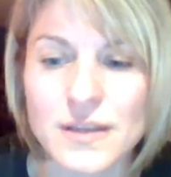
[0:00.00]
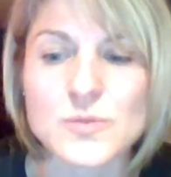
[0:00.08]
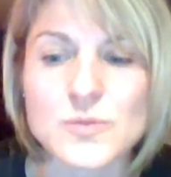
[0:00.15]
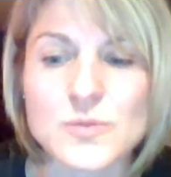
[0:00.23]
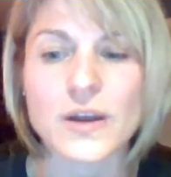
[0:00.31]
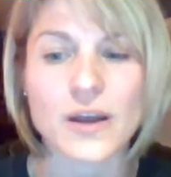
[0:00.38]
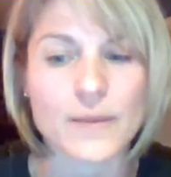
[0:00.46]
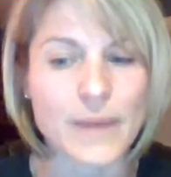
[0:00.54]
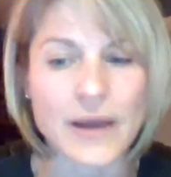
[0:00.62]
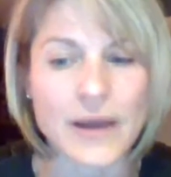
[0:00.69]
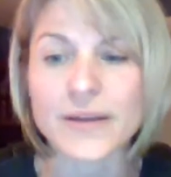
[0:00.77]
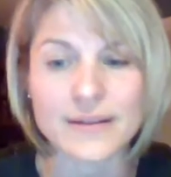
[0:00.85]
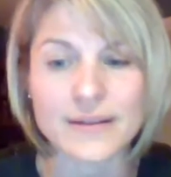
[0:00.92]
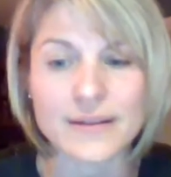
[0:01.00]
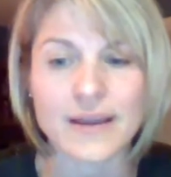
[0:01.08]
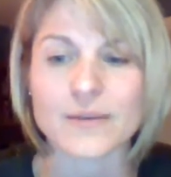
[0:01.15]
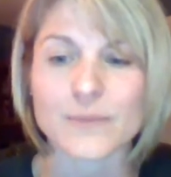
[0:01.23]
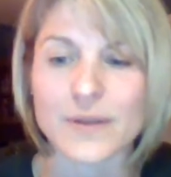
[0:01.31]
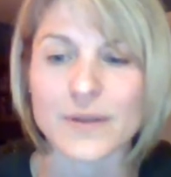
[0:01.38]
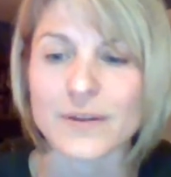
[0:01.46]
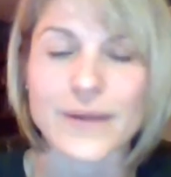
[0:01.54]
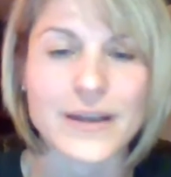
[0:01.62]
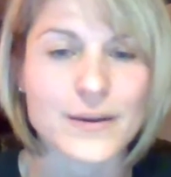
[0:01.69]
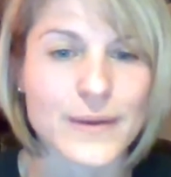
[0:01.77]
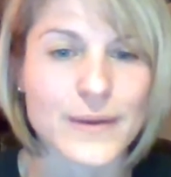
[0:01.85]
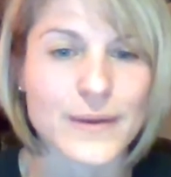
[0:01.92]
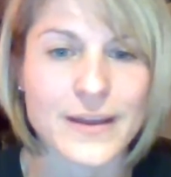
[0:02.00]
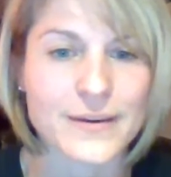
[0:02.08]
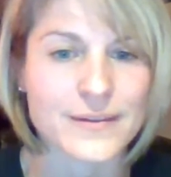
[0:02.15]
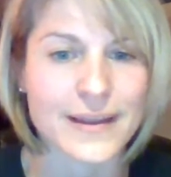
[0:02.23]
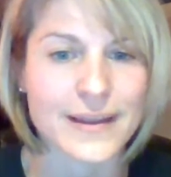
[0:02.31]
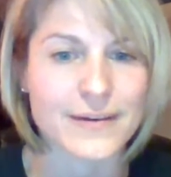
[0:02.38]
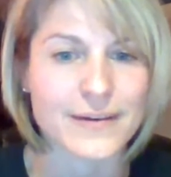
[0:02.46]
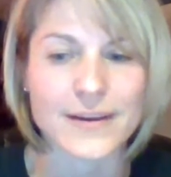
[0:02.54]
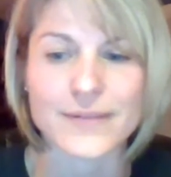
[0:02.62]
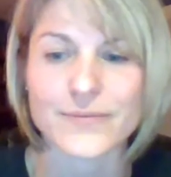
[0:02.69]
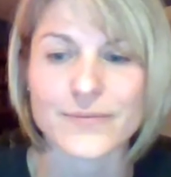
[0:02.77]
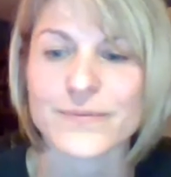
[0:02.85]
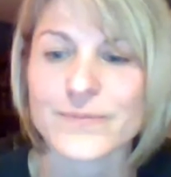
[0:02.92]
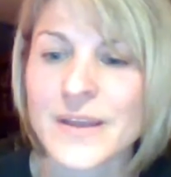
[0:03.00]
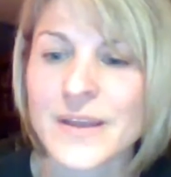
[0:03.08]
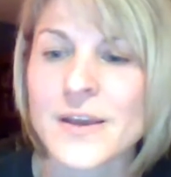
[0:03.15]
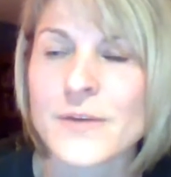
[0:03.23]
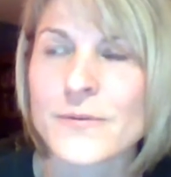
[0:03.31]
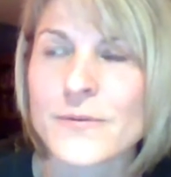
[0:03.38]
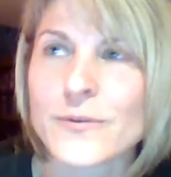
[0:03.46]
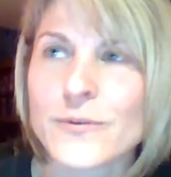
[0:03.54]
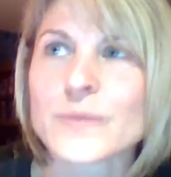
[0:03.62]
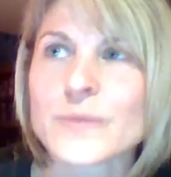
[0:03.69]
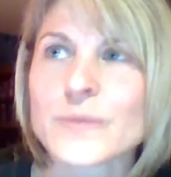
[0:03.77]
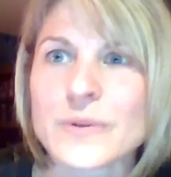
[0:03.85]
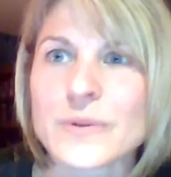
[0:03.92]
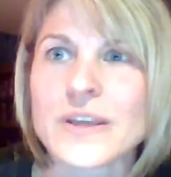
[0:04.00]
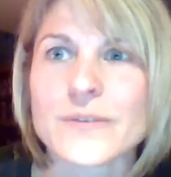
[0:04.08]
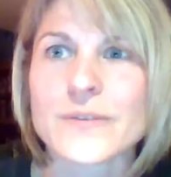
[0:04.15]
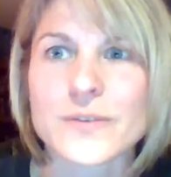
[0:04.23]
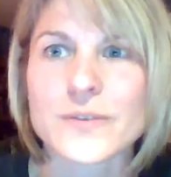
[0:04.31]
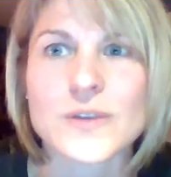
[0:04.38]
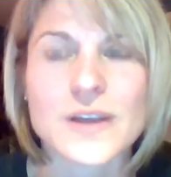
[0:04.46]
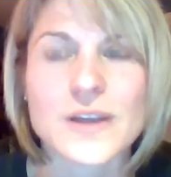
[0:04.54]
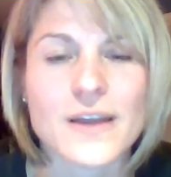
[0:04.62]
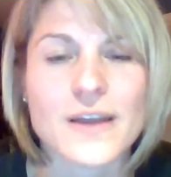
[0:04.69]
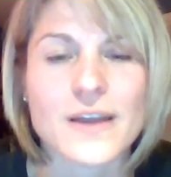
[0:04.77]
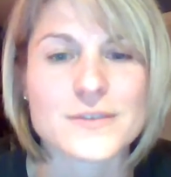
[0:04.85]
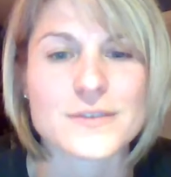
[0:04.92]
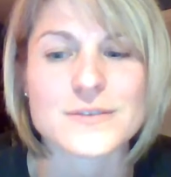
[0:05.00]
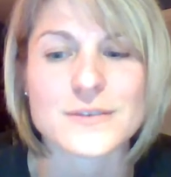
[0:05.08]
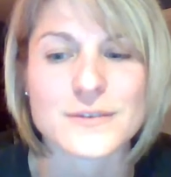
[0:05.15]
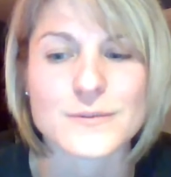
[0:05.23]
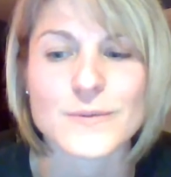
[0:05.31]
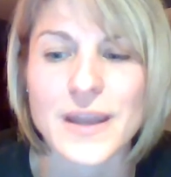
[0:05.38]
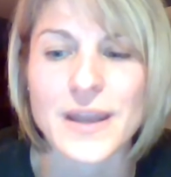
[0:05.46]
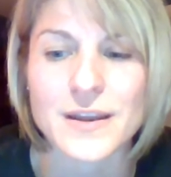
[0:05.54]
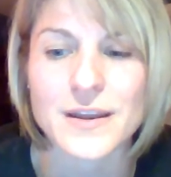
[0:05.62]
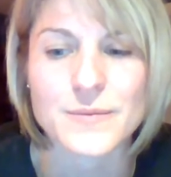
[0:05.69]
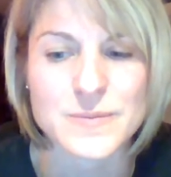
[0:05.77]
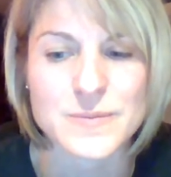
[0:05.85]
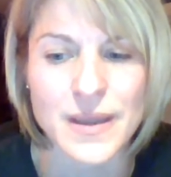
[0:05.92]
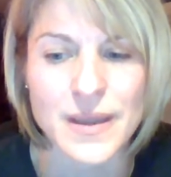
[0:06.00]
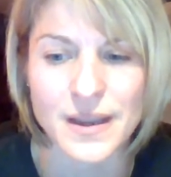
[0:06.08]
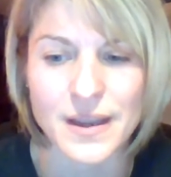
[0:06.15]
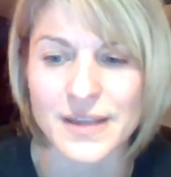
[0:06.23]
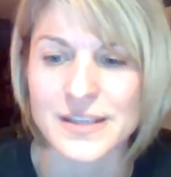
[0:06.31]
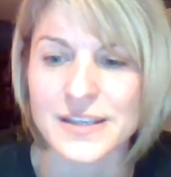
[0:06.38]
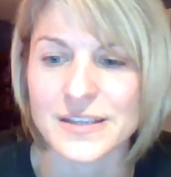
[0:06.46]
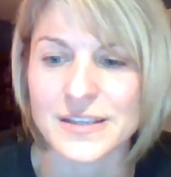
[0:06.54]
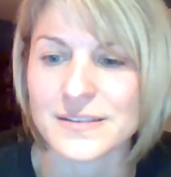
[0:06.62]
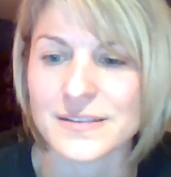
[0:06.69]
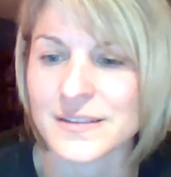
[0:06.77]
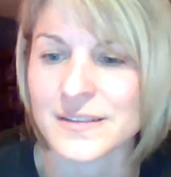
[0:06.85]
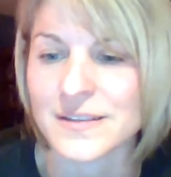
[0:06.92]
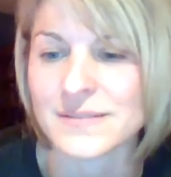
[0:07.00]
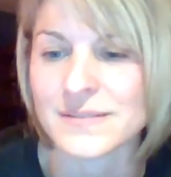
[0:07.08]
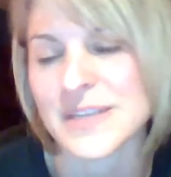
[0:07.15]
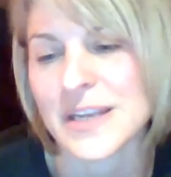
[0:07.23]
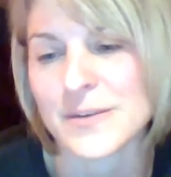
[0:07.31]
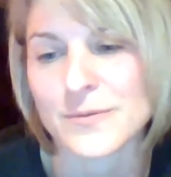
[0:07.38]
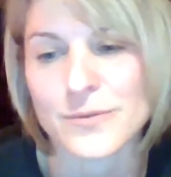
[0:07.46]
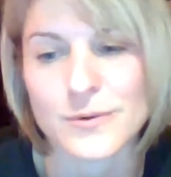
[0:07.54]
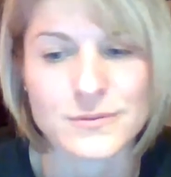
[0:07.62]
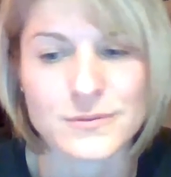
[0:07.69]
will come out in the end, whether right away or later. I firmly believe if you treat others a certain way, it comes back on you in tenfold.